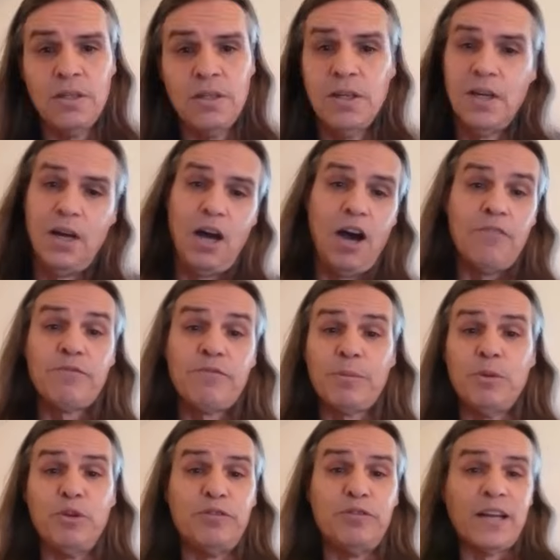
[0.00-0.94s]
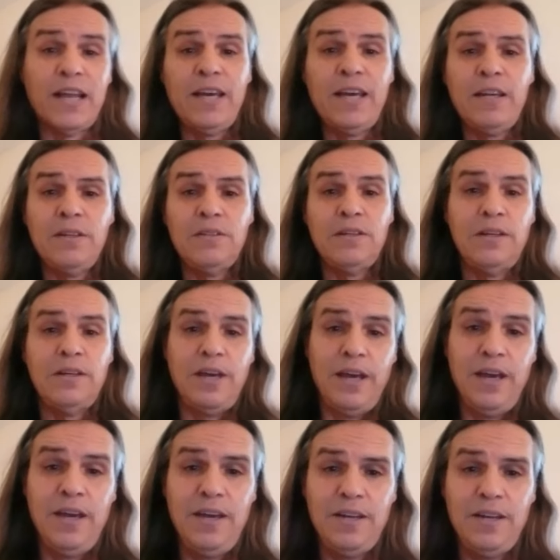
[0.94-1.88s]
I'm from Newfoundland
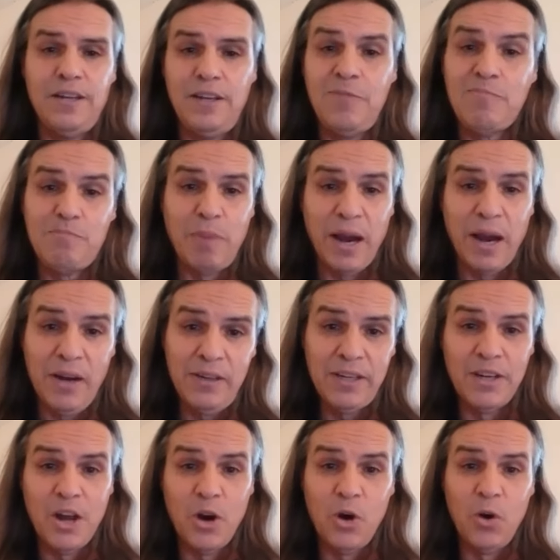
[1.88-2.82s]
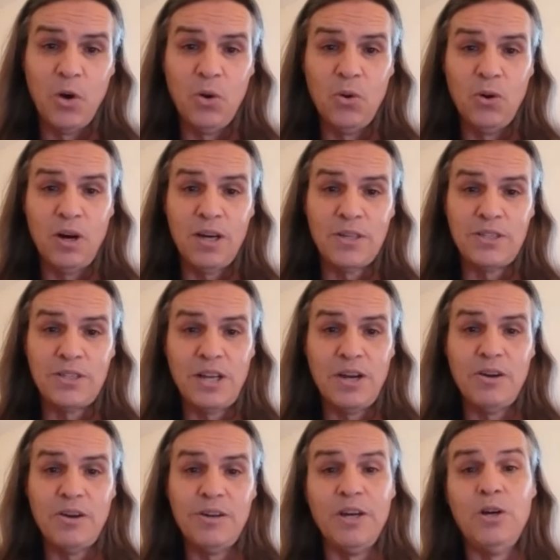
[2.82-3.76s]
and I barely know
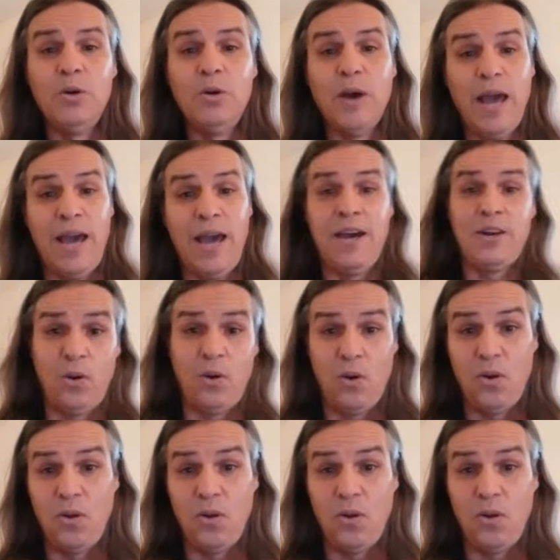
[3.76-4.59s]
Ontario at all.